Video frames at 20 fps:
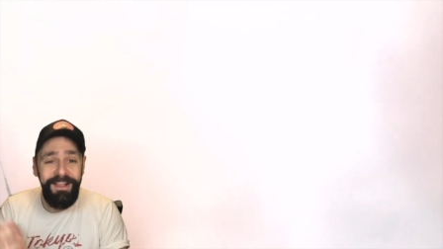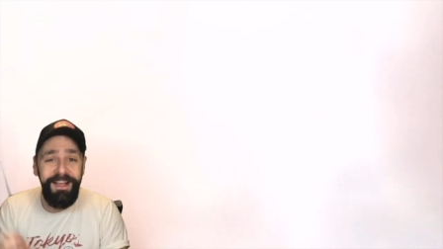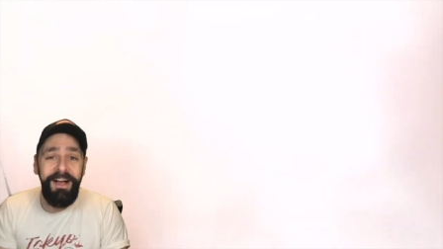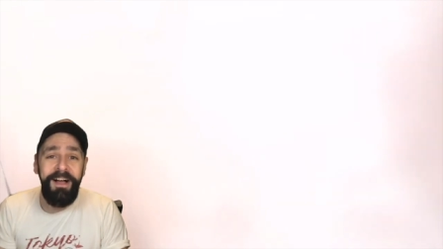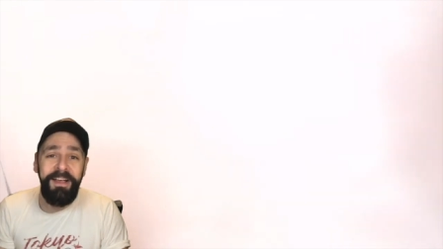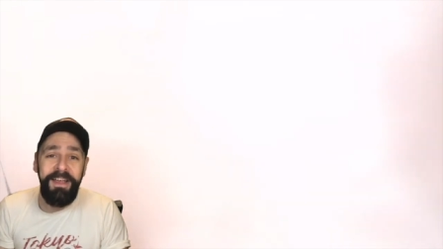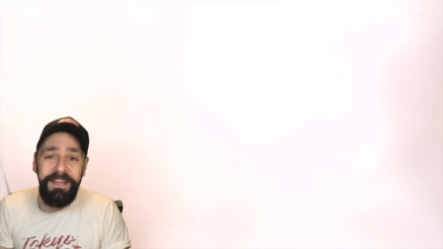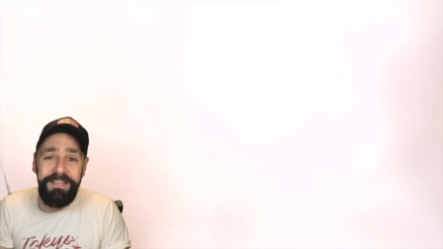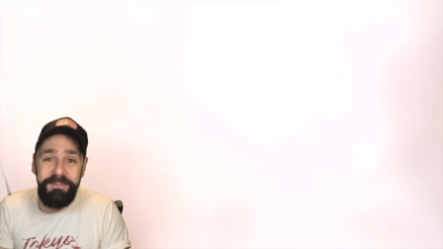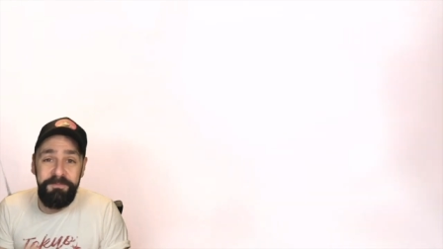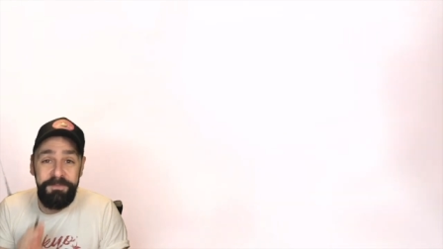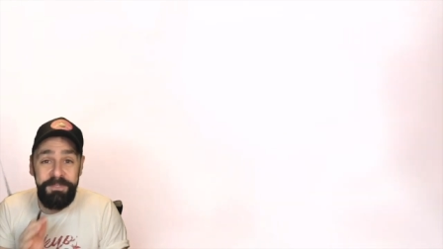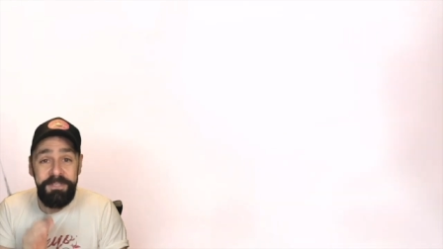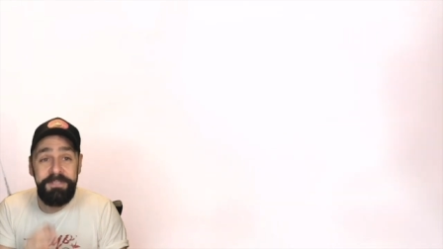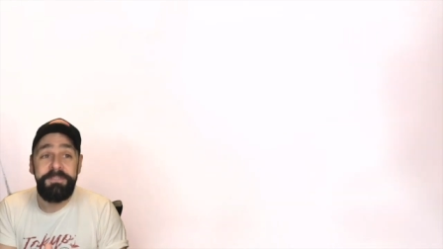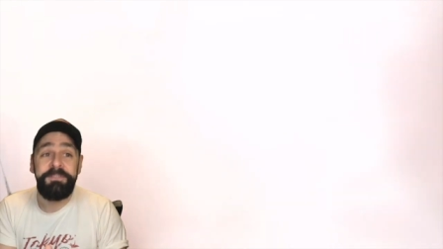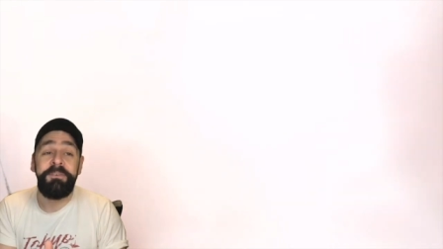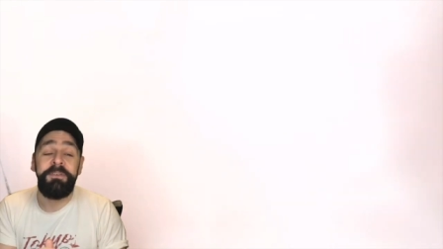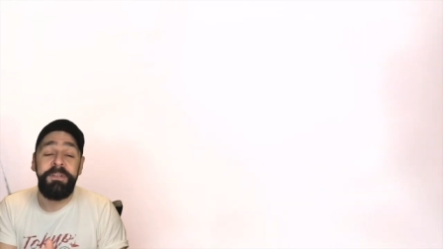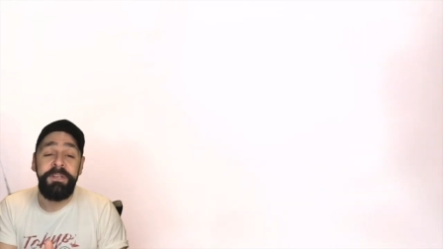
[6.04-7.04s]
Okay, so we
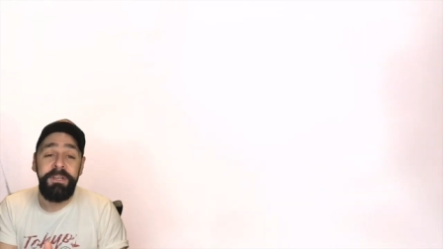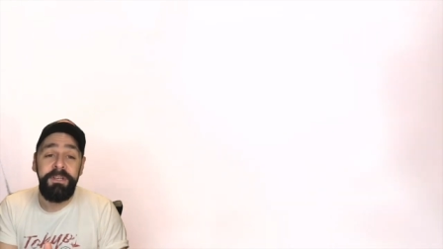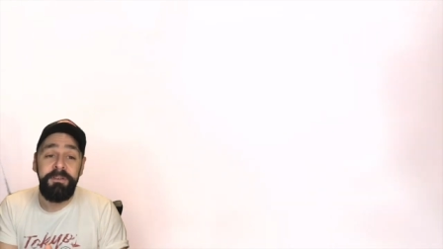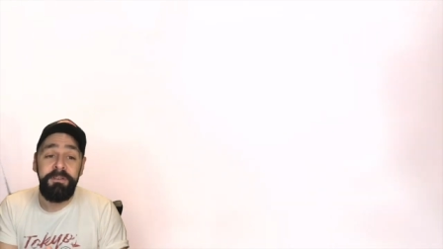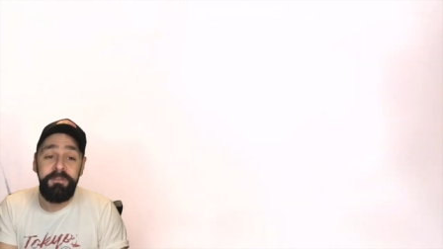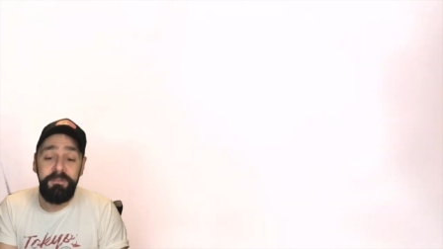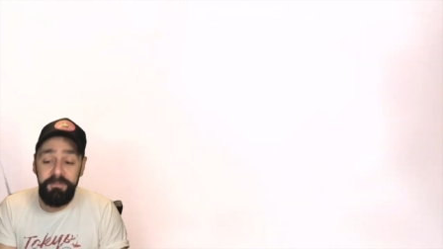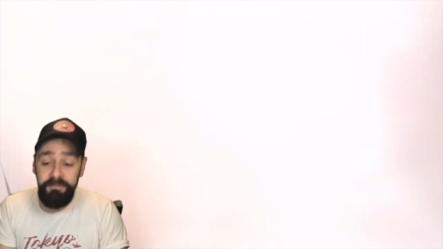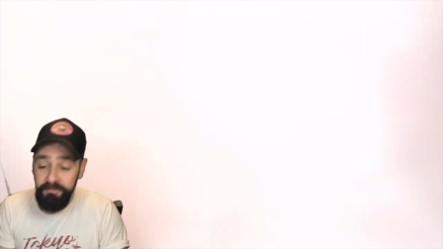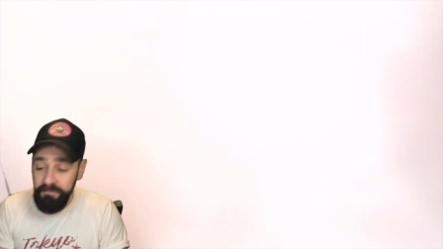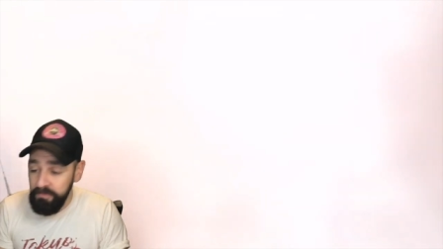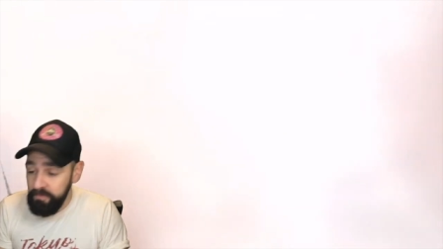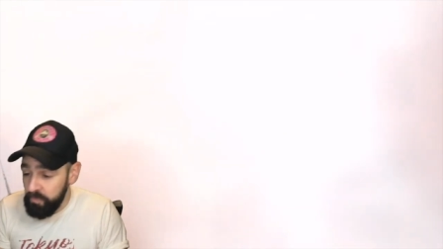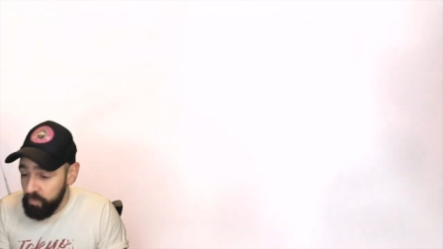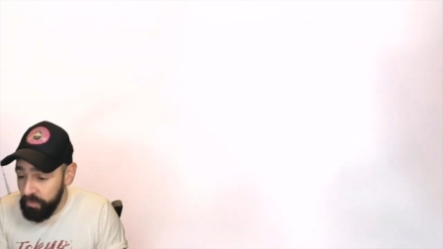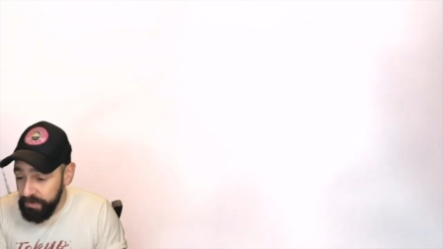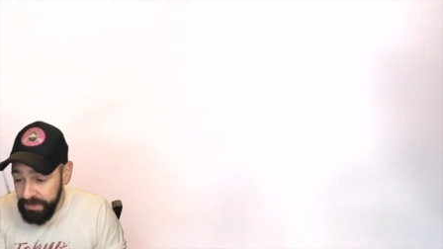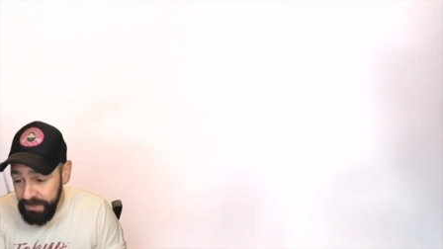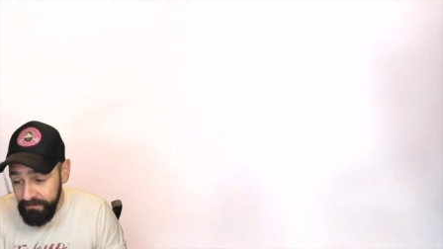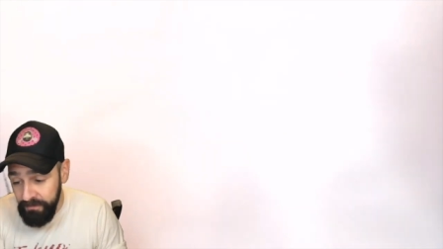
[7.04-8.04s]
did Sonic,
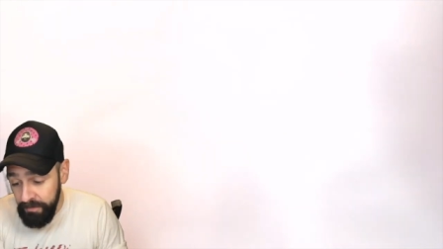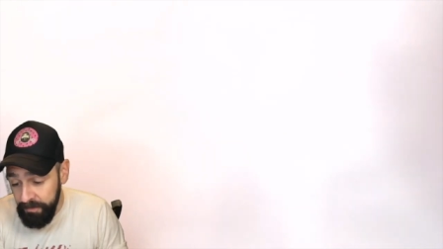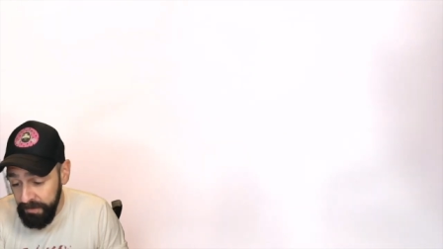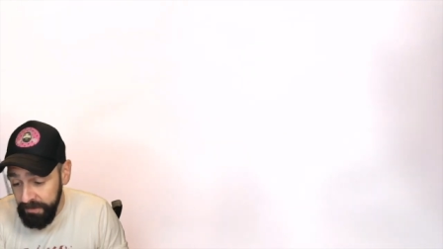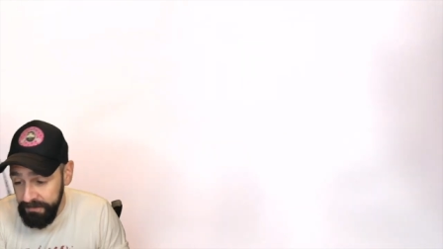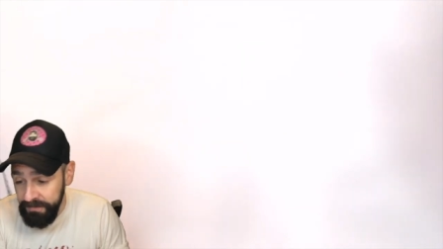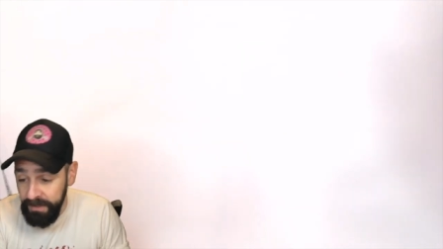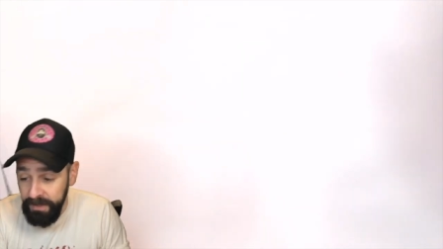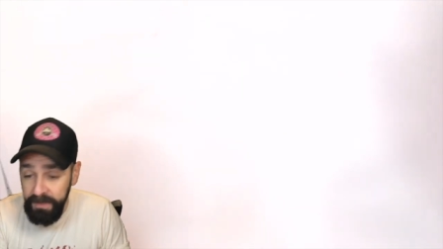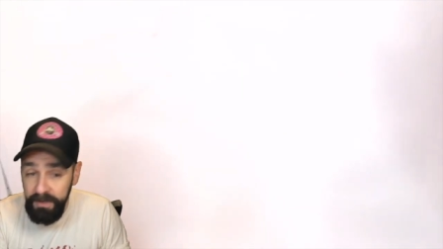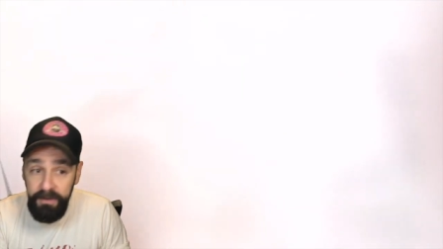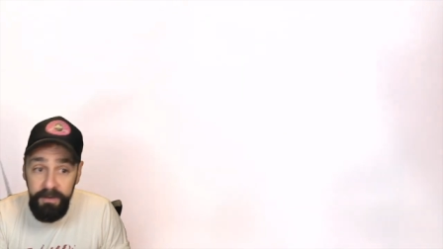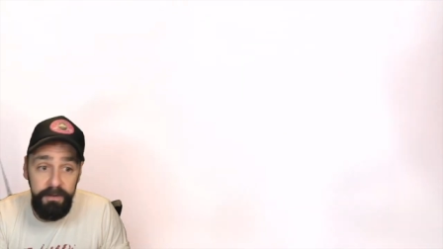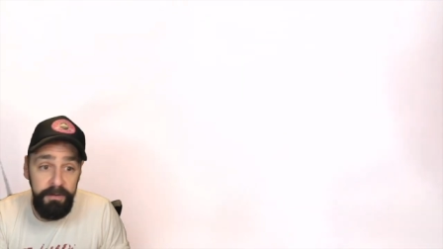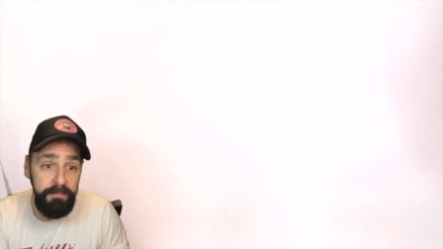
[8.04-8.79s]
we did Robotnik.